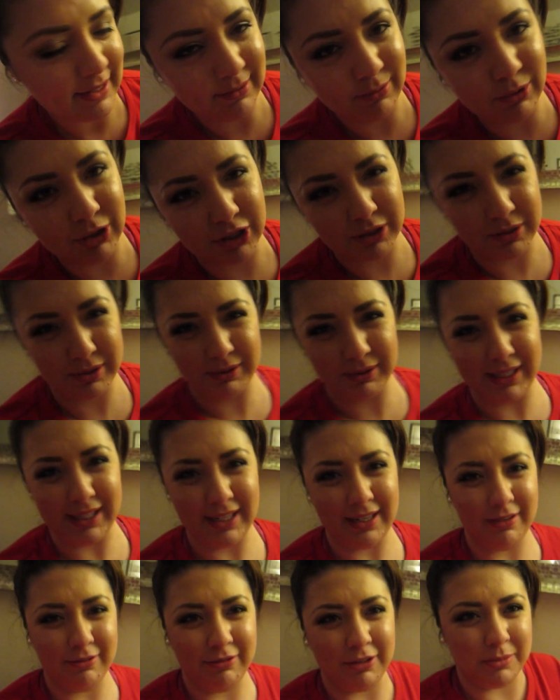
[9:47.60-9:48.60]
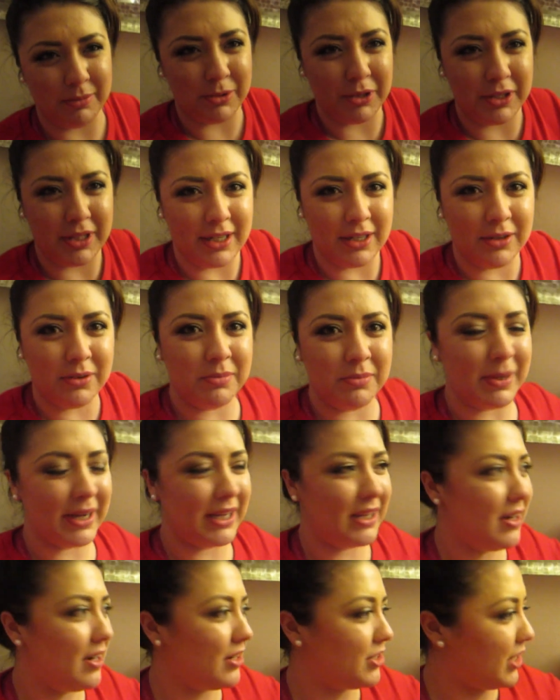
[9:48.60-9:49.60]
We're just getting a few more things. Oh my
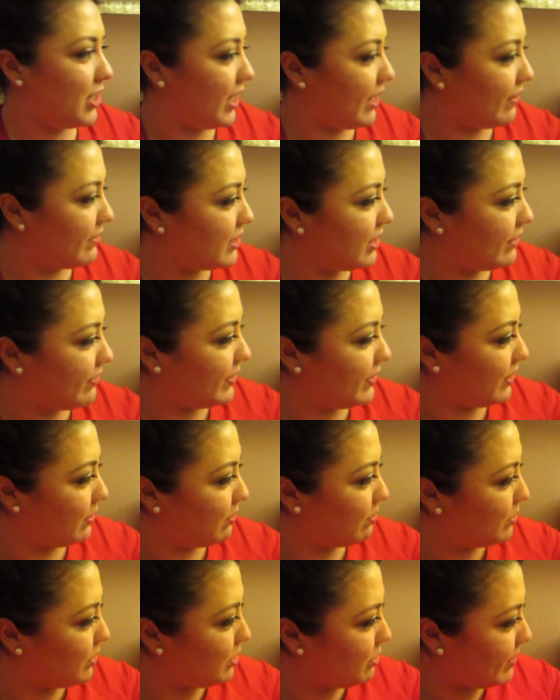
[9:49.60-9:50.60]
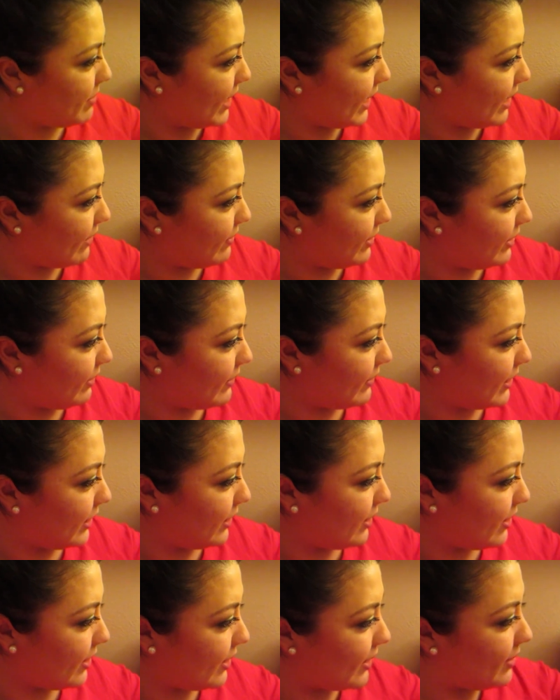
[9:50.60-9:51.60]
gosh, I have stuff in the room I haven't even
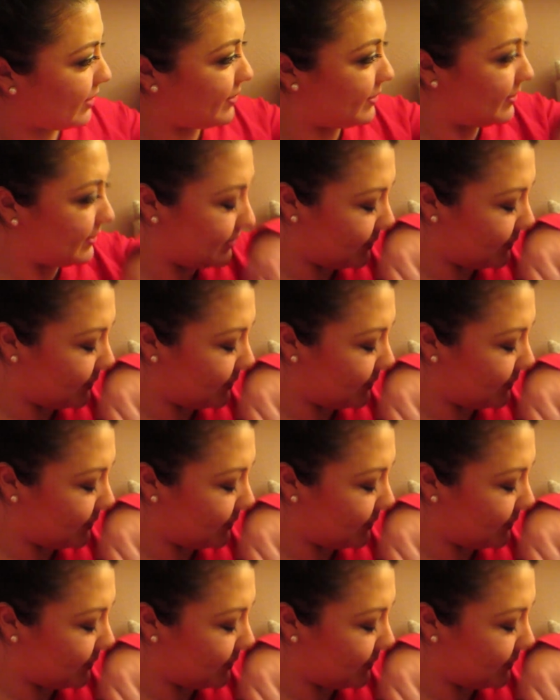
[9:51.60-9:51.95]
got out.